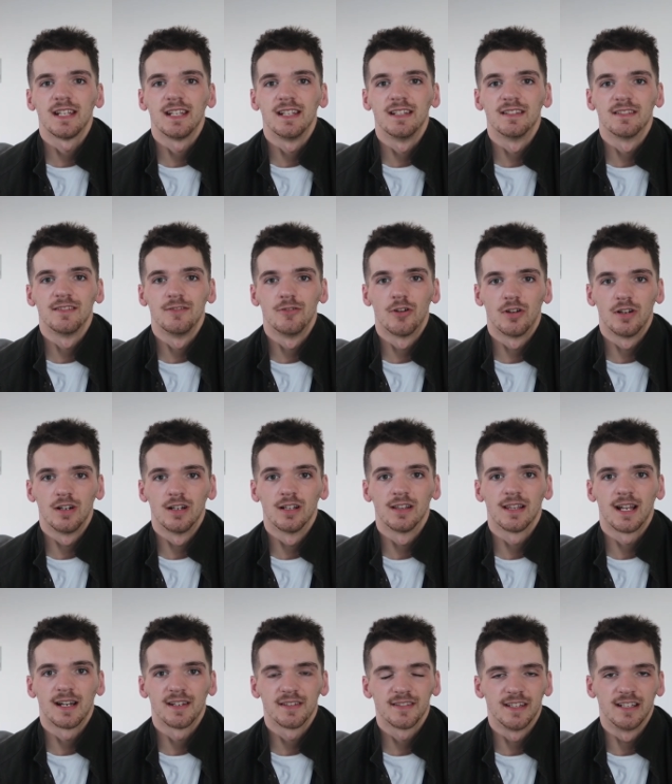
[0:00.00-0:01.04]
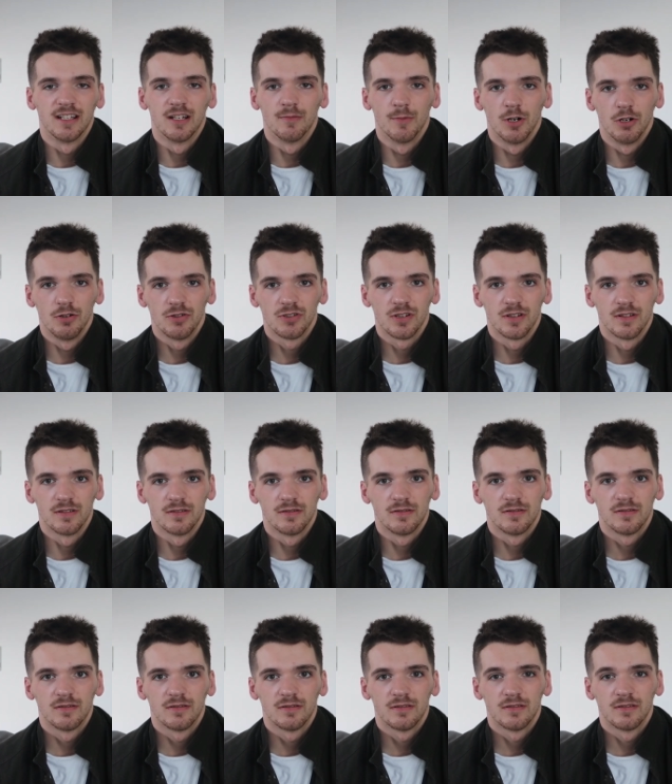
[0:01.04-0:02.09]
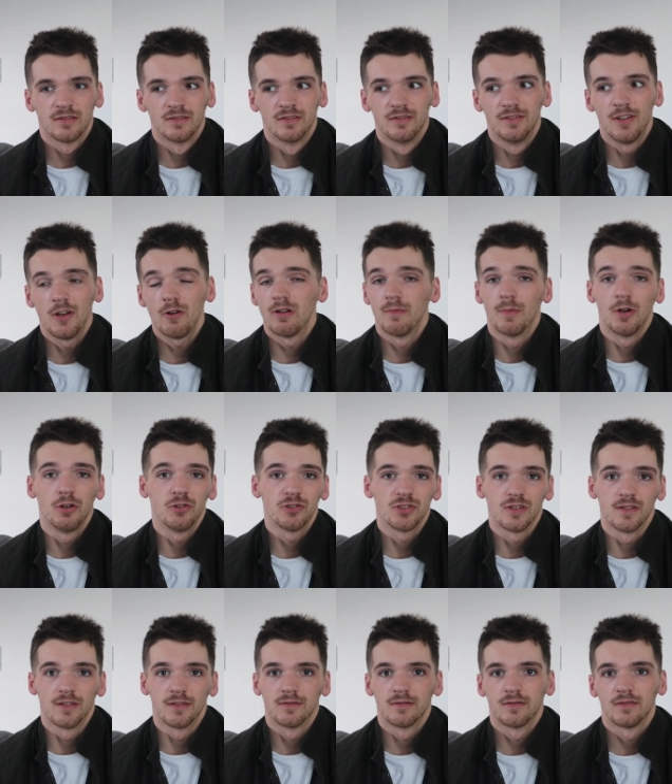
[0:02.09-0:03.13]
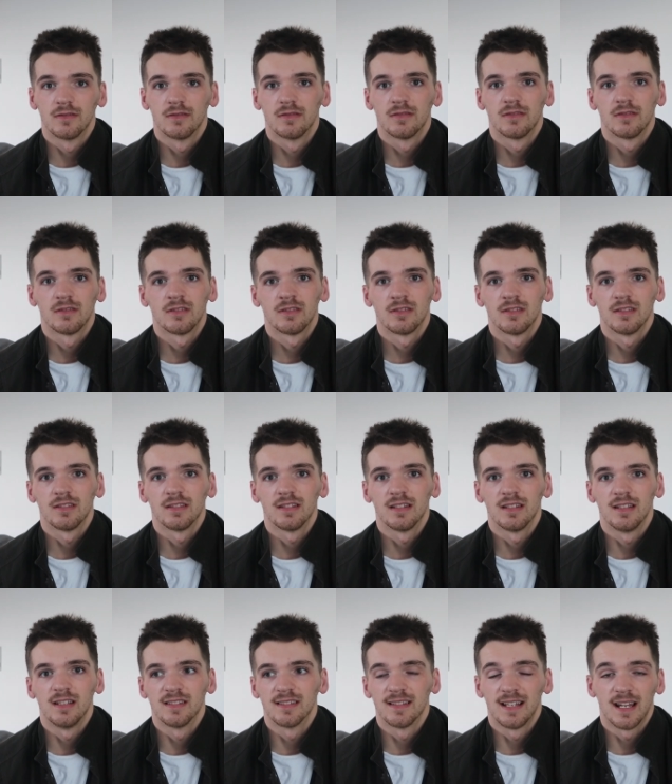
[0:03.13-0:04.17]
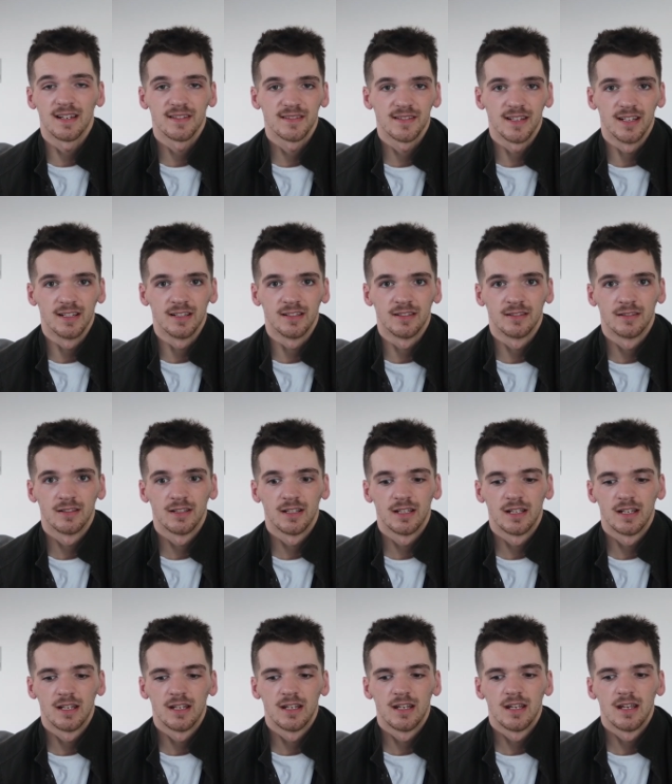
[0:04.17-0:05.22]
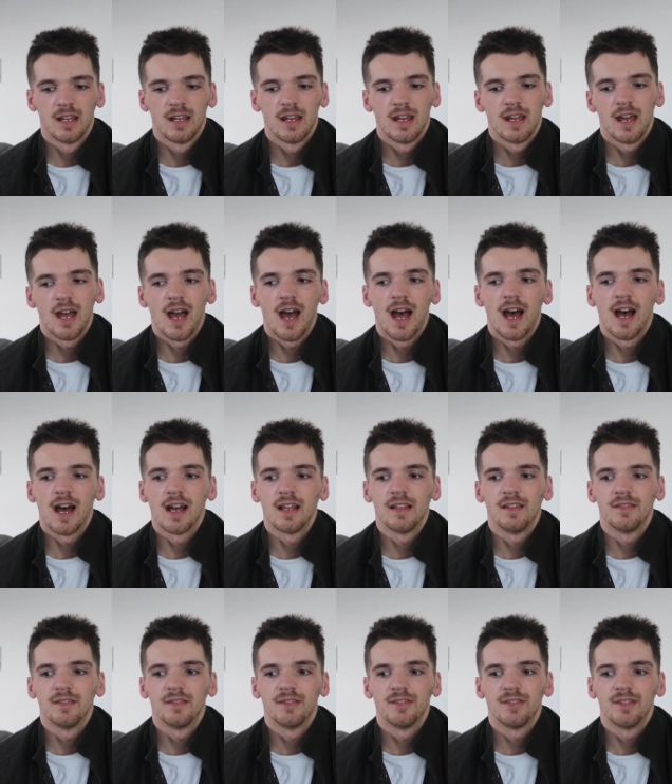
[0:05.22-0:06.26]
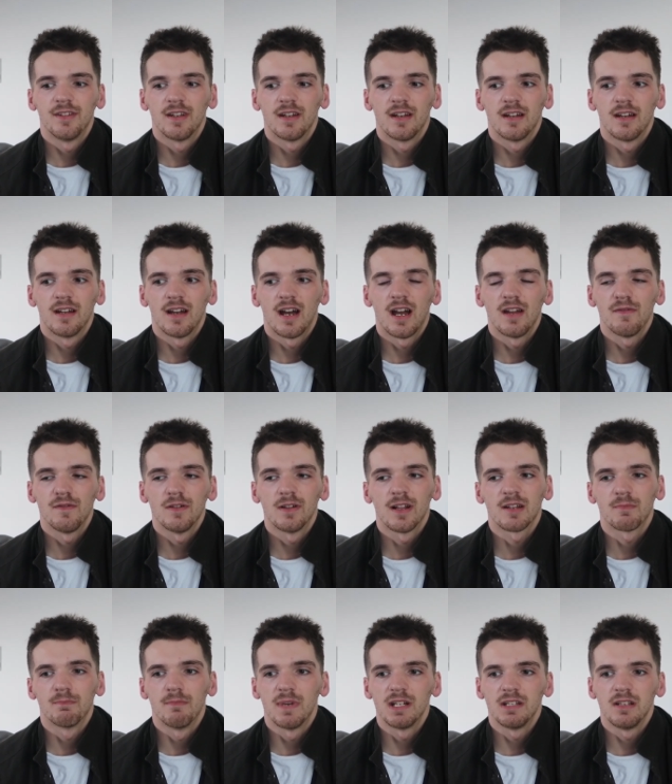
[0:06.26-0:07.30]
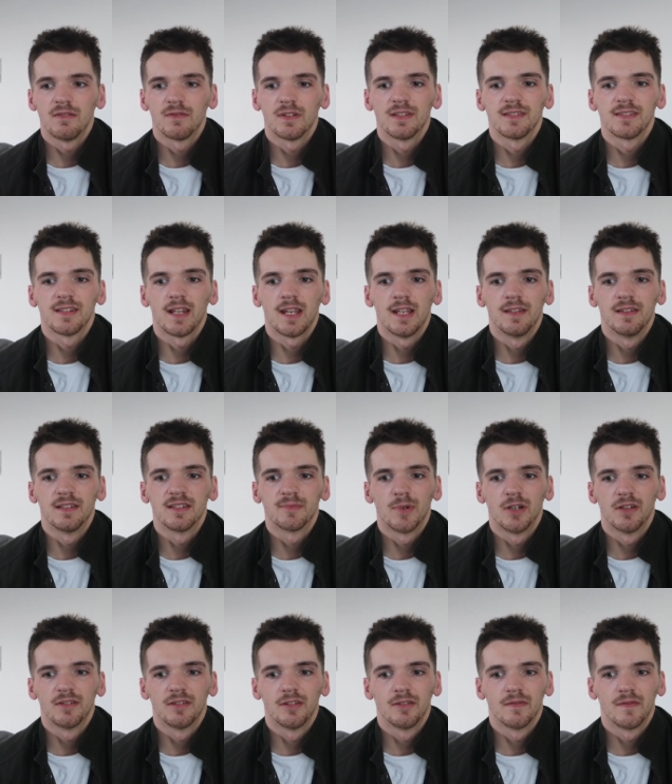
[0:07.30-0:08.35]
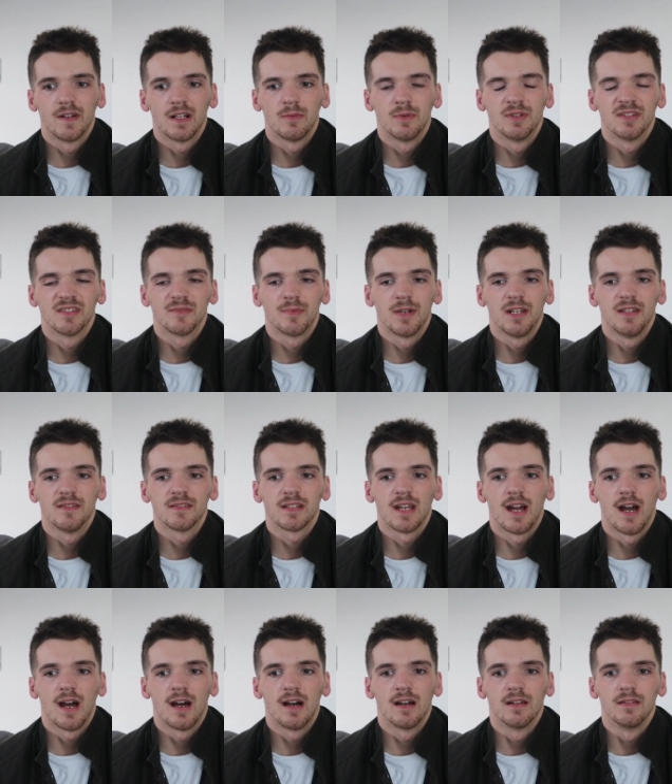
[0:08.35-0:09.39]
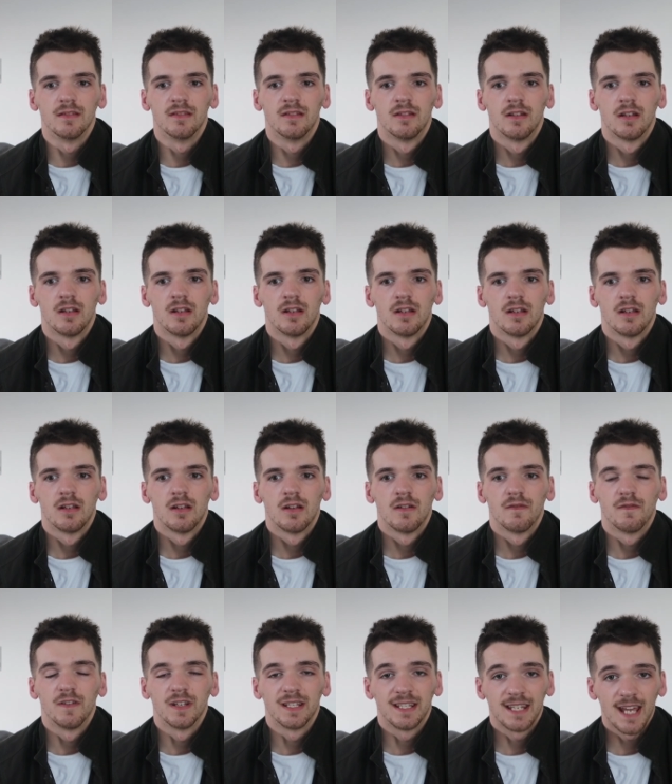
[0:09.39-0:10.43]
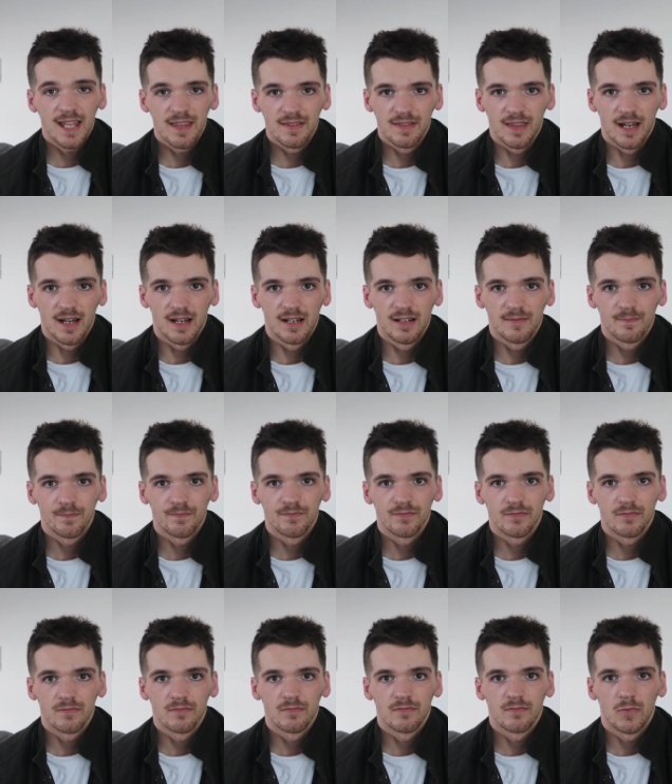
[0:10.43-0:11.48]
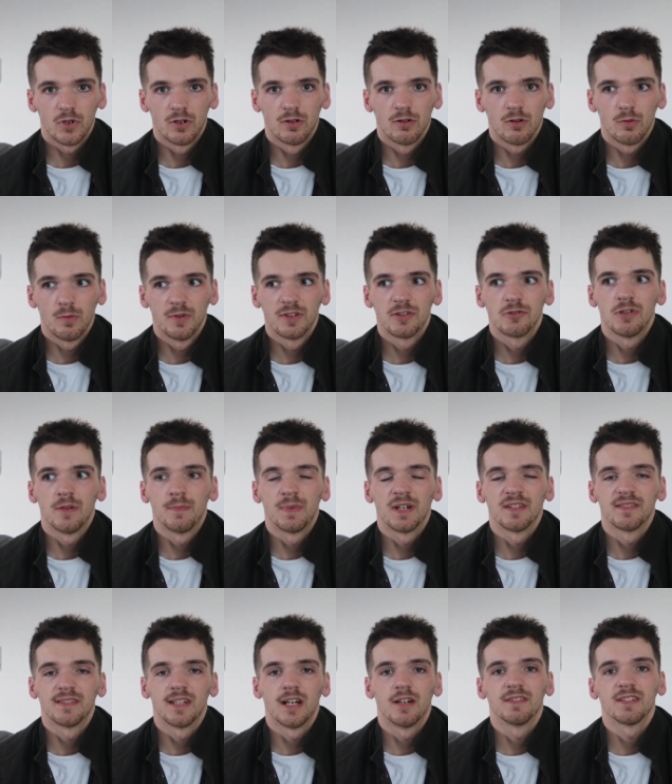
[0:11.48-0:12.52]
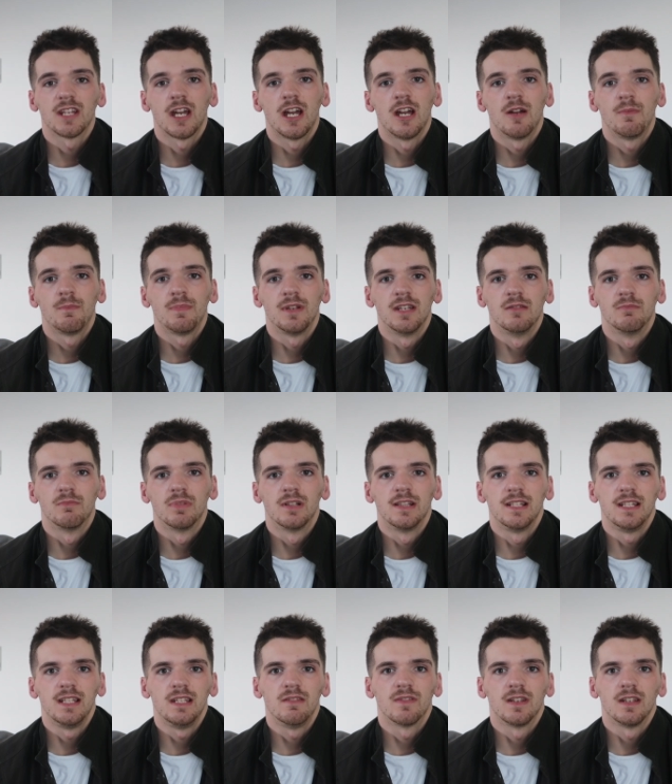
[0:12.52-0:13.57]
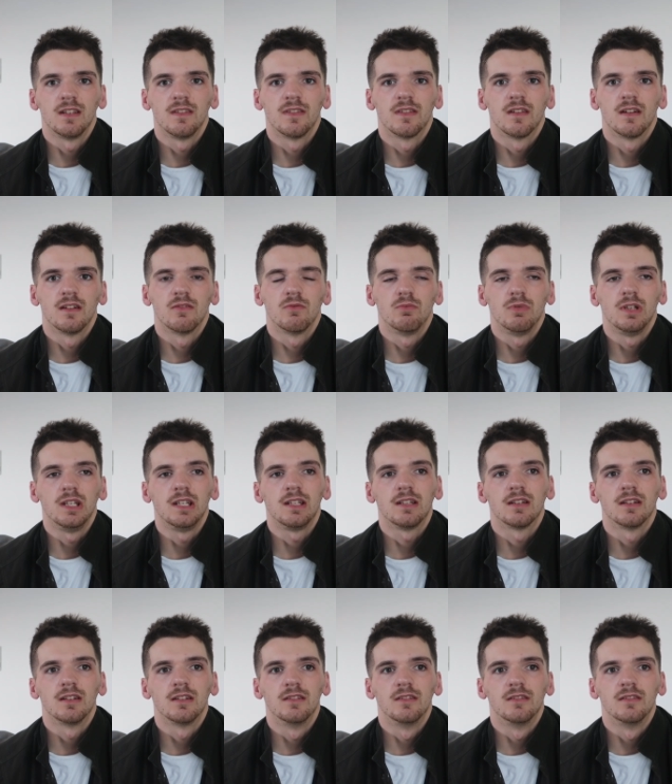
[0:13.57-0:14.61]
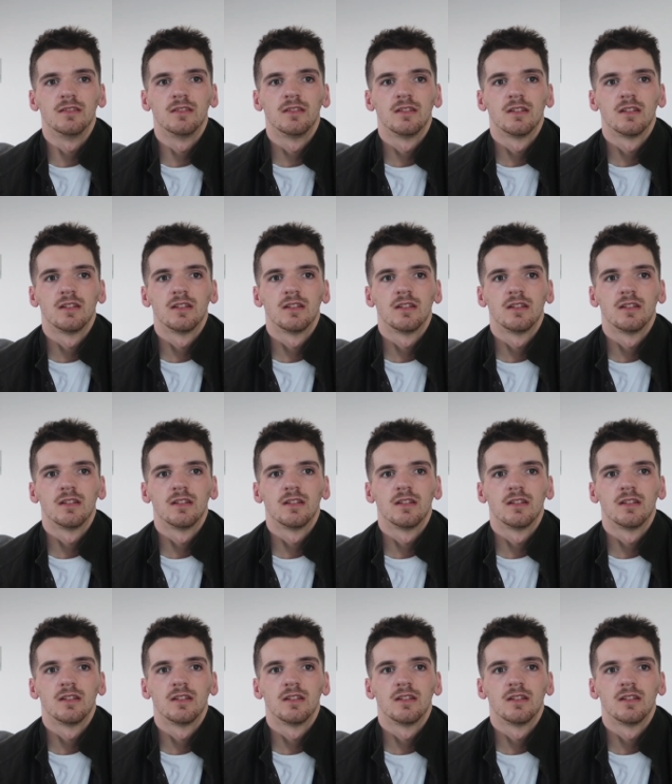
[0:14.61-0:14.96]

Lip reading: is not a lasting emotion. No emotion is lasting. And I feel like many of us in this personal development space can forget that, or almost trip ourselves up in believing that we can